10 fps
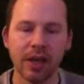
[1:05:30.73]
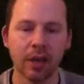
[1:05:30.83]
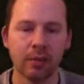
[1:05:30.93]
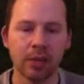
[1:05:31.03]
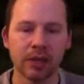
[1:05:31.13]

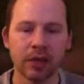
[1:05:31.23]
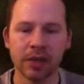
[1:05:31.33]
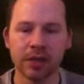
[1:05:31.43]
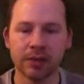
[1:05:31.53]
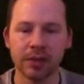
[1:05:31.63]
complete
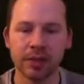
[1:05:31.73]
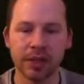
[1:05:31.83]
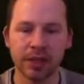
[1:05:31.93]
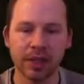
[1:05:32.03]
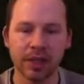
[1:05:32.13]
connectivity
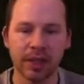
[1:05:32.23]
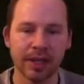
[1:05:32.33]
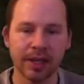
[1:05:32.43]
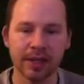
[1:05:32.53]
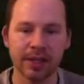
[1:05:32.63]
here. I like
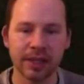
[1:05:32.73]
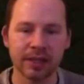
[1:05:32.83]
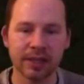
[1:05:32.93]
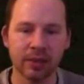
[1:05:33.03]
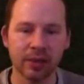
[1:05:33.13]
that, like
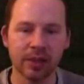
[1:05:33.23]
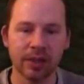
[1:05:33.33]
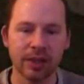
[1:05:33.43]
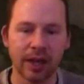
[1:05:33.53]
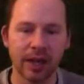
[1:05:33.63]

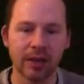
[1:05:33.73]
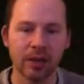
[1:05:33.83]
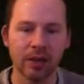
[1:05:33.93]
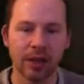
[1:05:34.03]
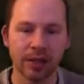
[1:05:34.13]
slowly
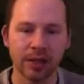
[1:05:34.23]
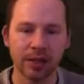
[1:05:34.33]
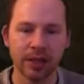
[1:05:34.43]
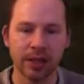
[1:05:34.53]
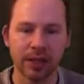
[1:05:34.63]
unlocking the
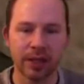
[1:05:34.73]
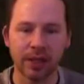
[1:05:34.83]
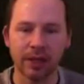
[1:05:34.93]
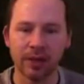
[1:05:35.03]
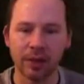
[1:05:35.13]
key,
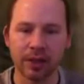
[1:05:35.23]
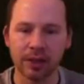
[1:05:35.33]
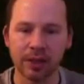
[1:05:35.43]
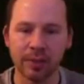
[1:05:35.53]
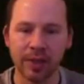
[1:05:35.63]

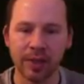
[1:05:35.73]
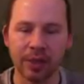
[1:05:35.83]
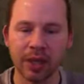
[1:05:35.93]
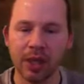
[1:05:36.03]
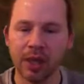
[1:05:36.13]
unlocking the map.
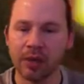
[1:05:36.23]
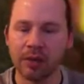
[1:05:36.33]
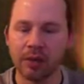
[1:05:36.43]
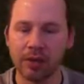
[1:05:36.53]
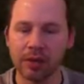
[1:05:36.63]

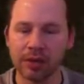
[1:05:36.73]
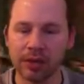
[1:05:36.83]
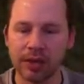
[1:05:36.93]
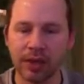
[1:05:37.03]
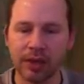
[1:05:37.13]
Of course, it
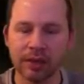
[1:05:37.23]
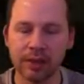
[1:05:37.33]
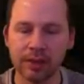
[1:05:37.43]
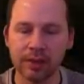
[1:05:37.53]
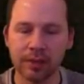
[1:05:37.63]
kind
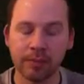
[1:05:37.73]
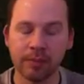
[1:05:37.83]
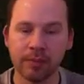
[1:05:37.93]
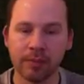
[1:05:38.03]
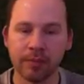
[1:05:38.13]
of
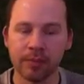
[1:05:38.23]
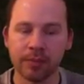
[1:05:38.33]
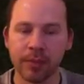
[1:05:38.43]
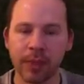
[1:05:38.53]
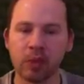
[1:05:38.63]

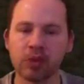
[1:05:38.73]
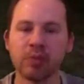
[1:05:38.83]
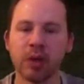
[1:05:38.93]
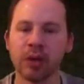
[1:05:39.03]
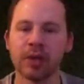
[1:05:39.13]
was
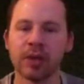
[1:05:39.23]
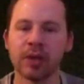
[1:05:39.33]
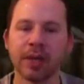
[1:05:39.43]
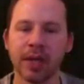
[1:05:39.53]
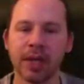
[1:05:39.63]
murder on
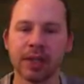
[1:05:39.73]
my R